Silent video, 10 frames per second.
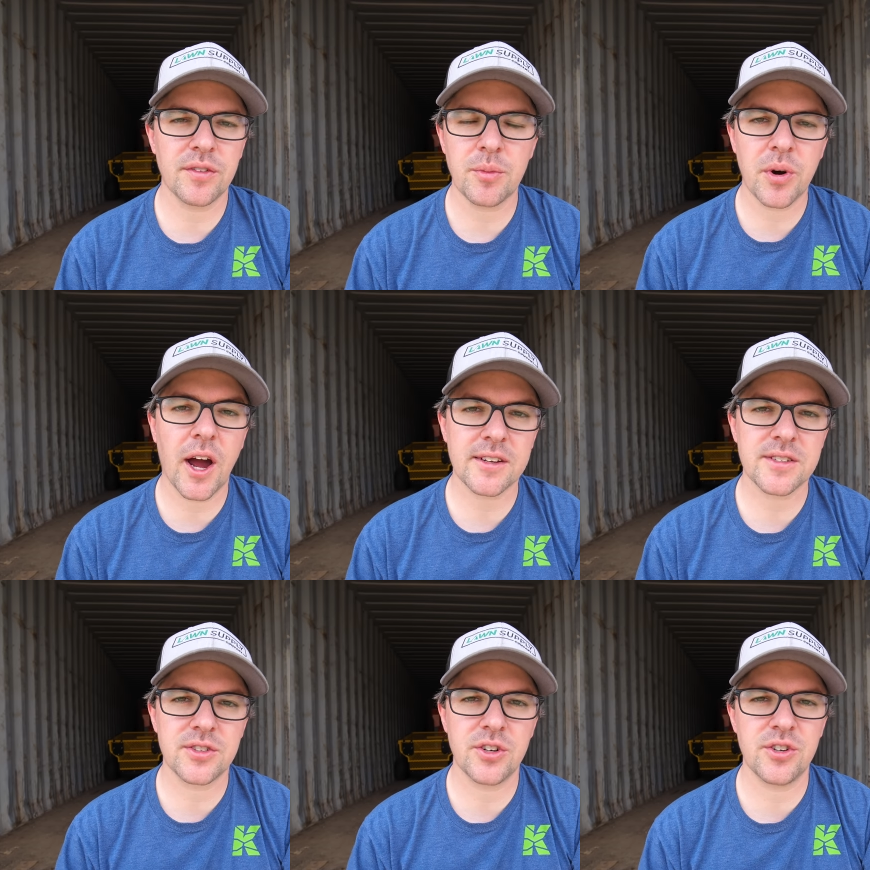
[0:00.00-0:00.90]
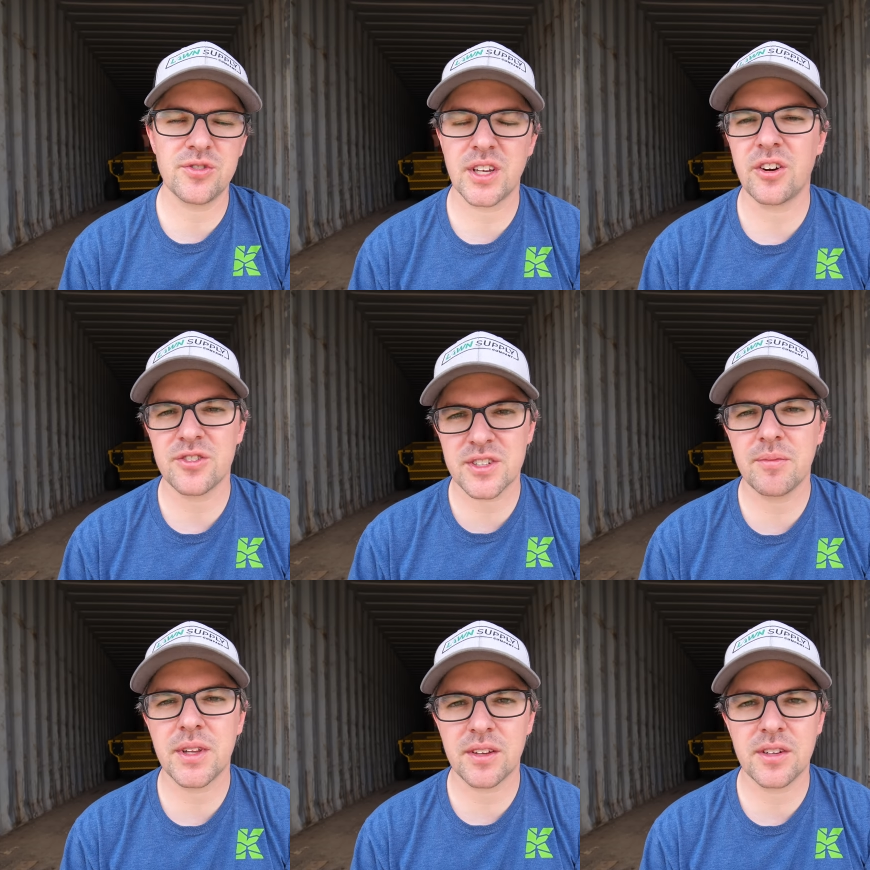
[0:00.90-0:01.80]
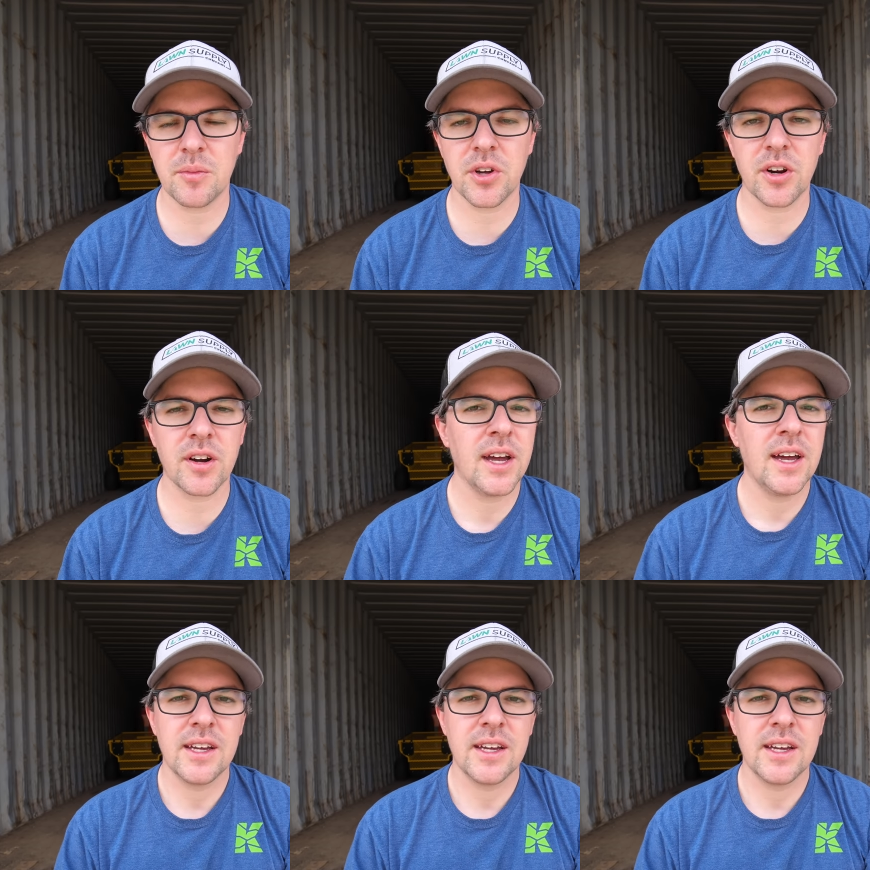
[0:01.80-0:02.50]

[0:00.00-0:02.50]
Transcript: of the products that you're using or something similar.